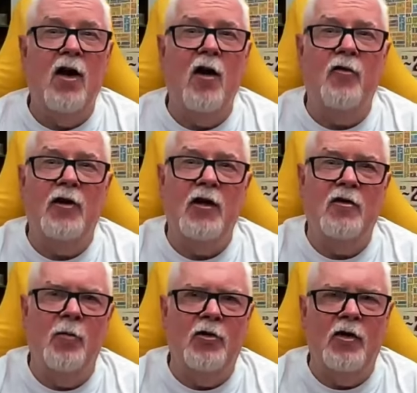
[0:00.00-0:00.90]
than half a day
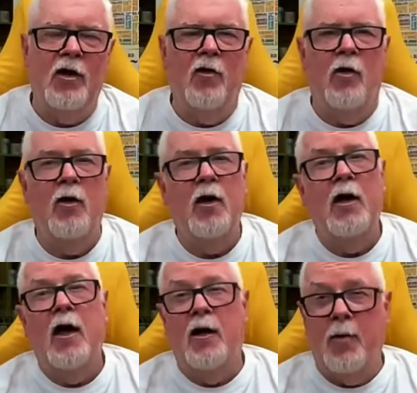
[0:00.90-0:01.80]
to Montenegro,
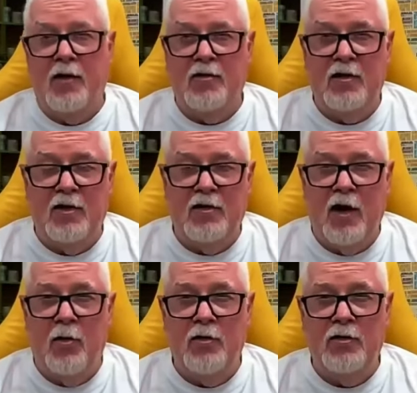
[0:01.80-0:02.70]
and about 6
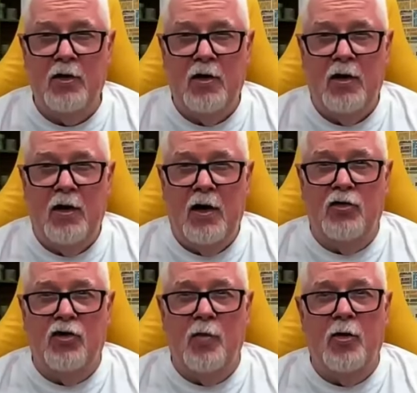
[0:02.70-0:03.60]
hours
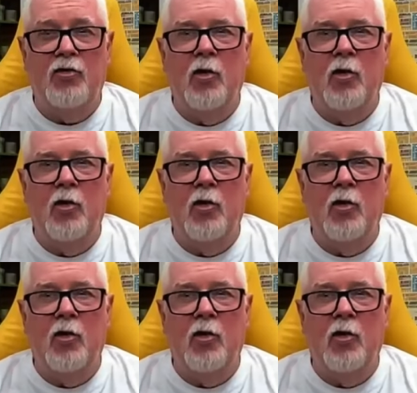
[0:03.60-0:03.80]
to Serbia.